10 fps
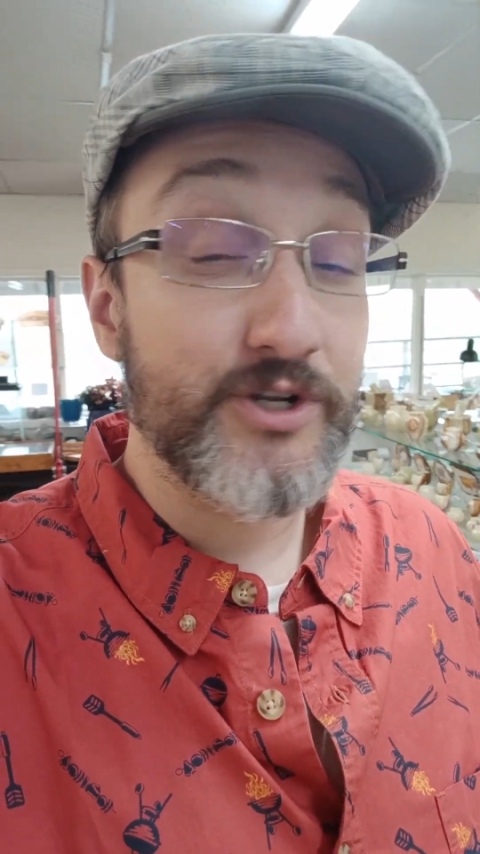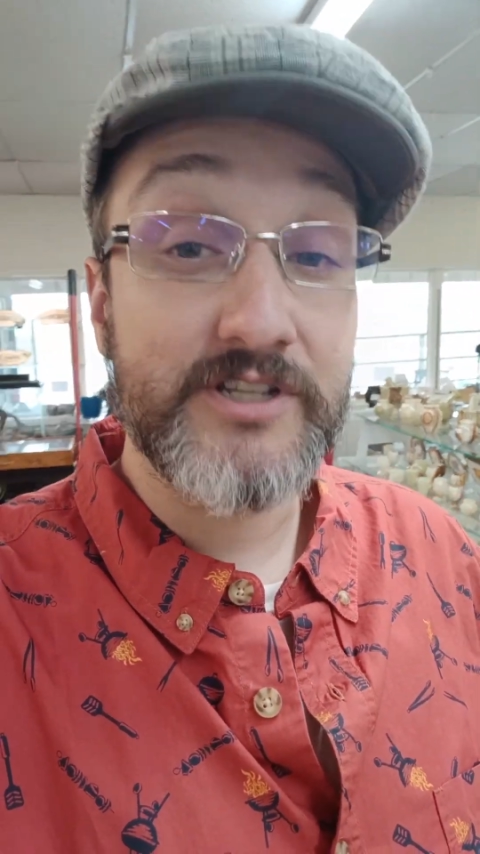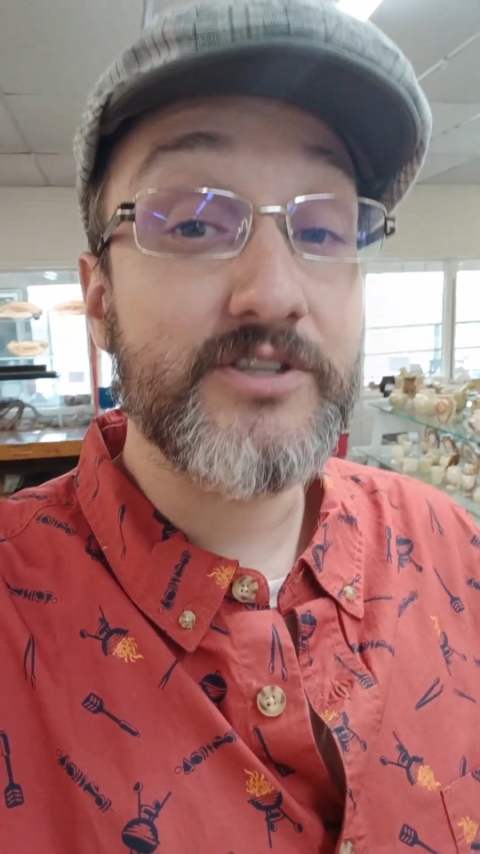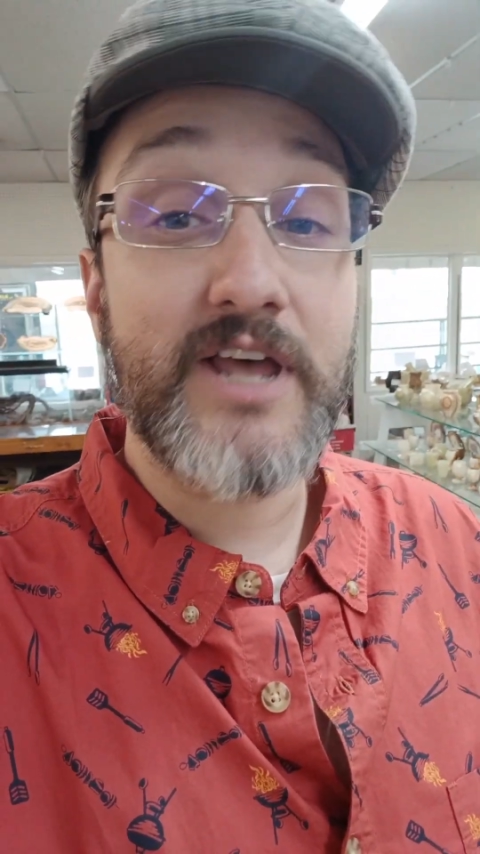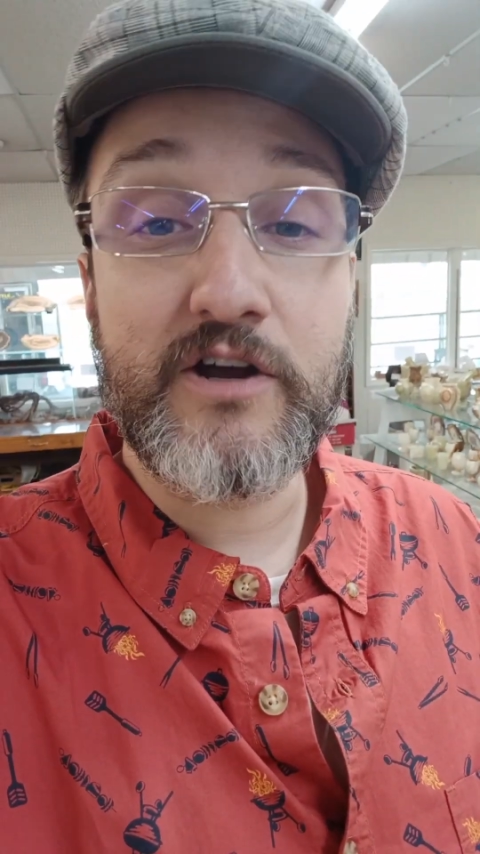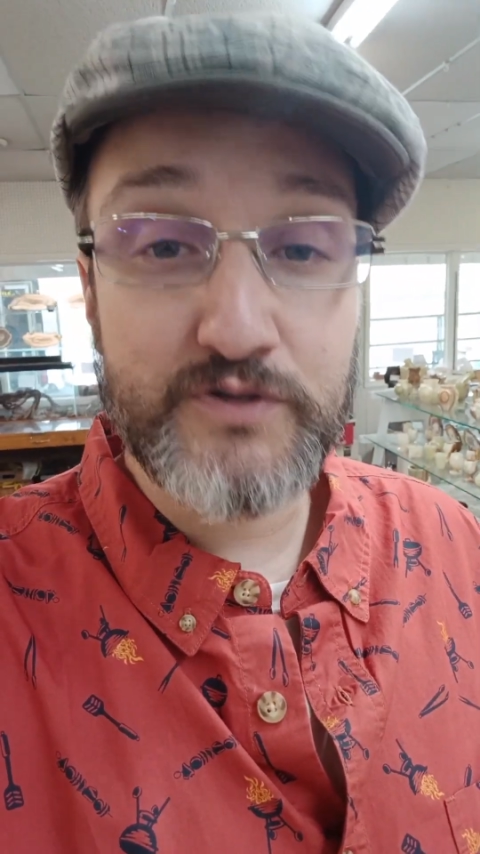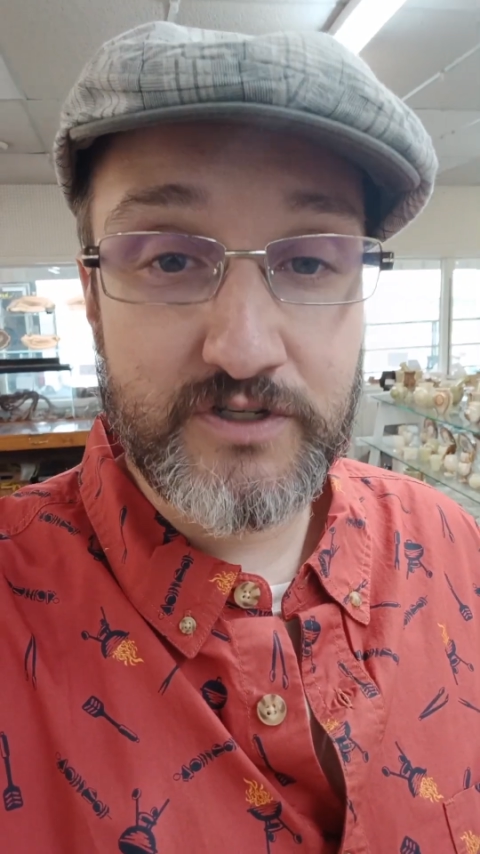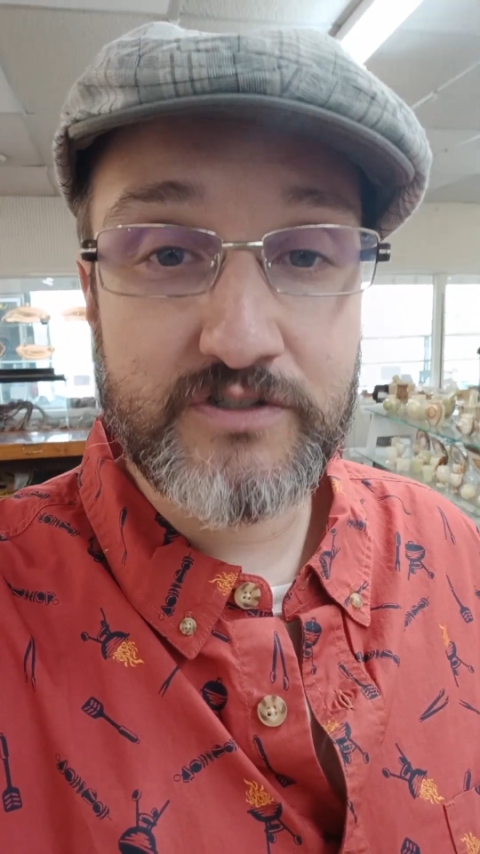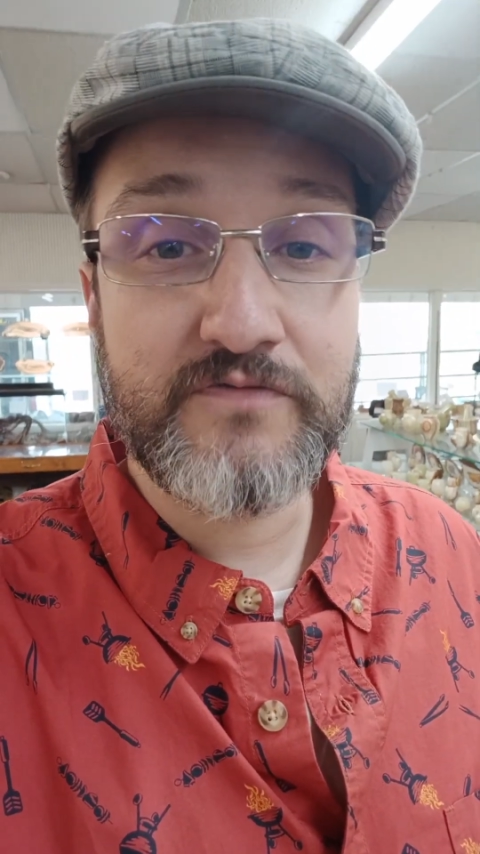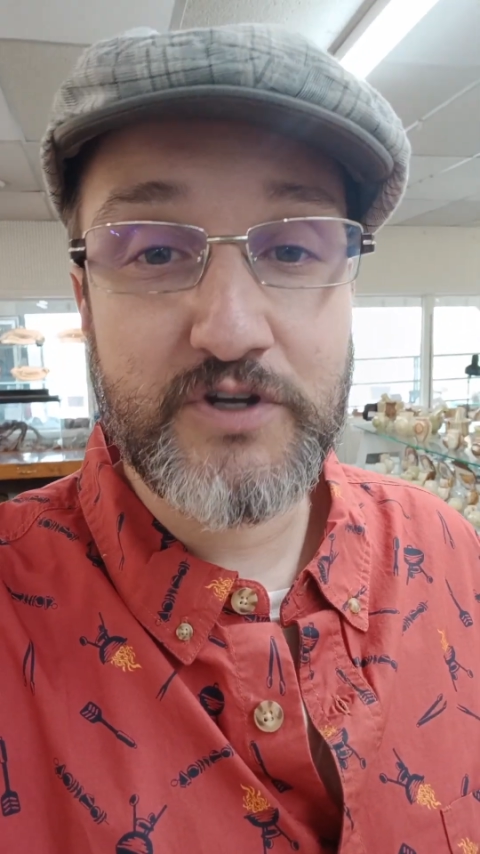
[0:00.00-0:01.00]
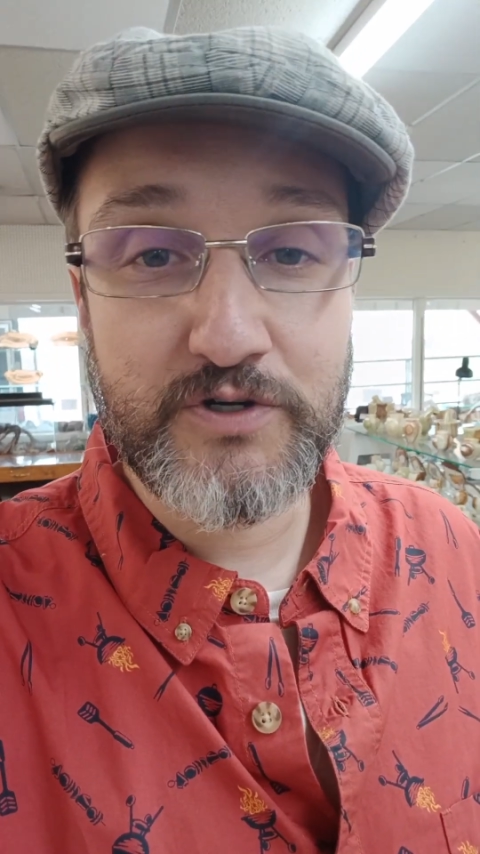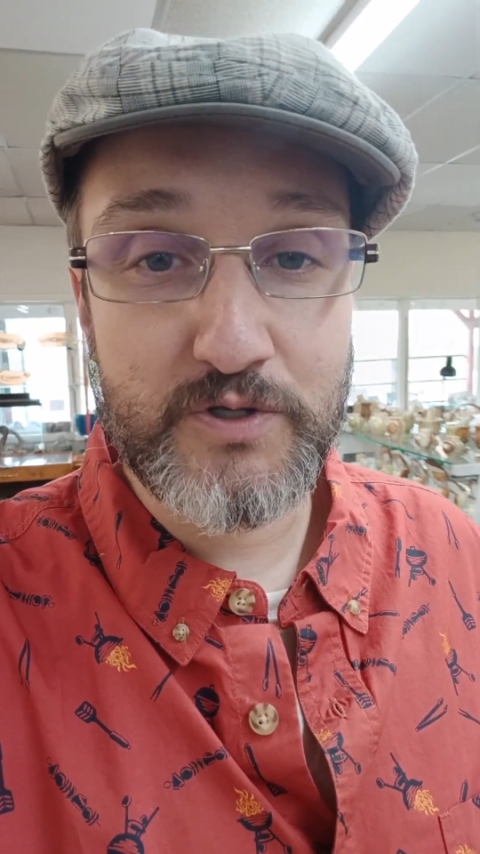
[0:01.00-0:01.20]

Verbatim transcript: It's thousands of years